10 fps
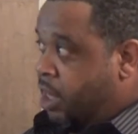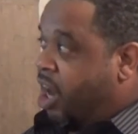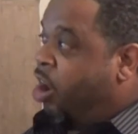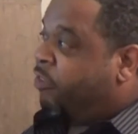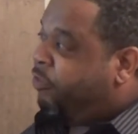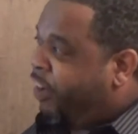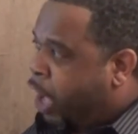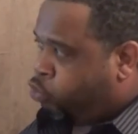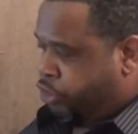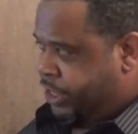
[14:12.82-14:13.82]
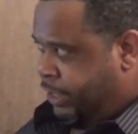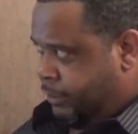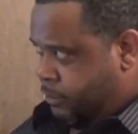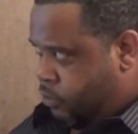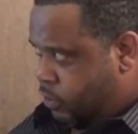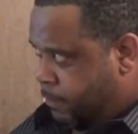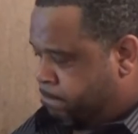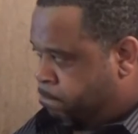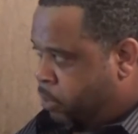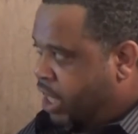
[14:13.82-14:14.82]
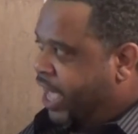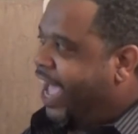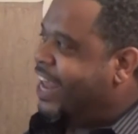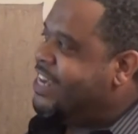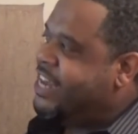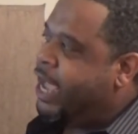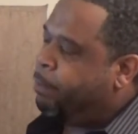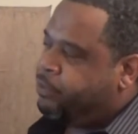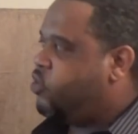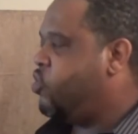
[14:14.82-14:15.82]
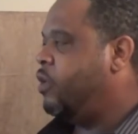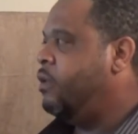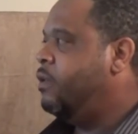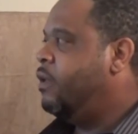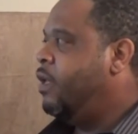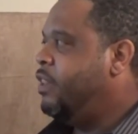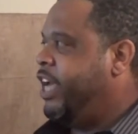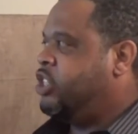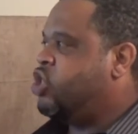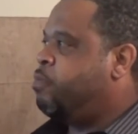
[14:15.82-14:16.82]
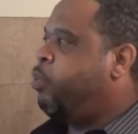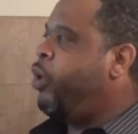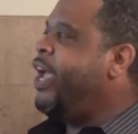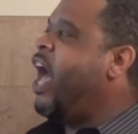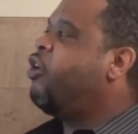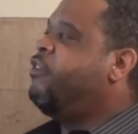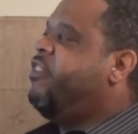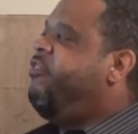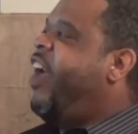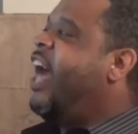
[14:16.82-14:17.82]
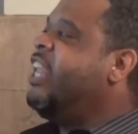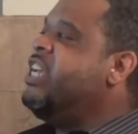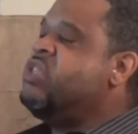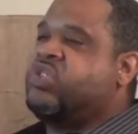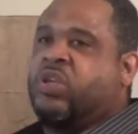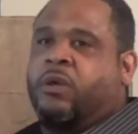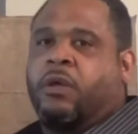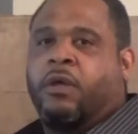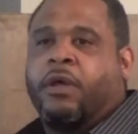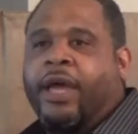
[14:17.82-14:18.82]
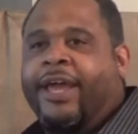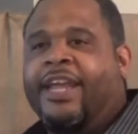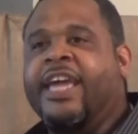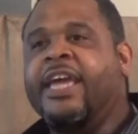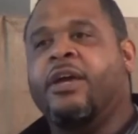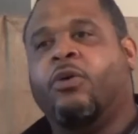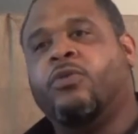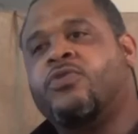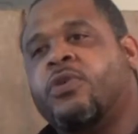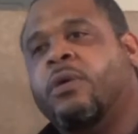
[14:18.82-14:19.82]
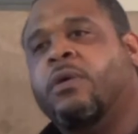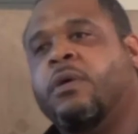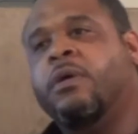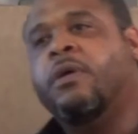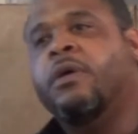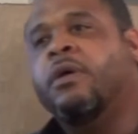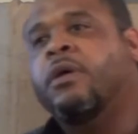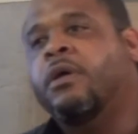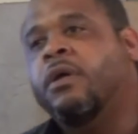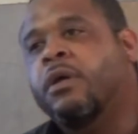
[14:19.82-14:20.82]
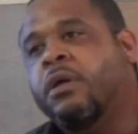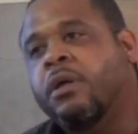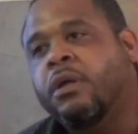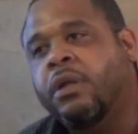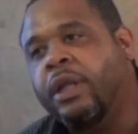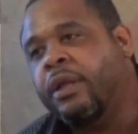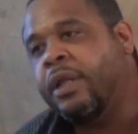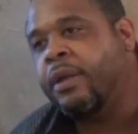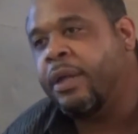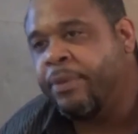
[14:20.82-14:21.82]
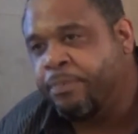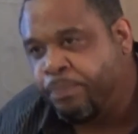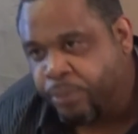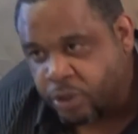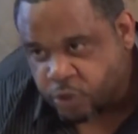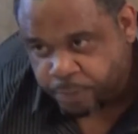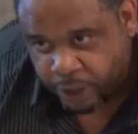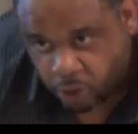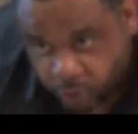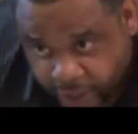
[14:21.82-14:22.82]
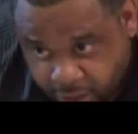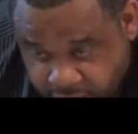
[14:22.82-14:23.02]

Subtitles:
of fountains and depths that spring out of the valleys and hills. Let me put a spin on that.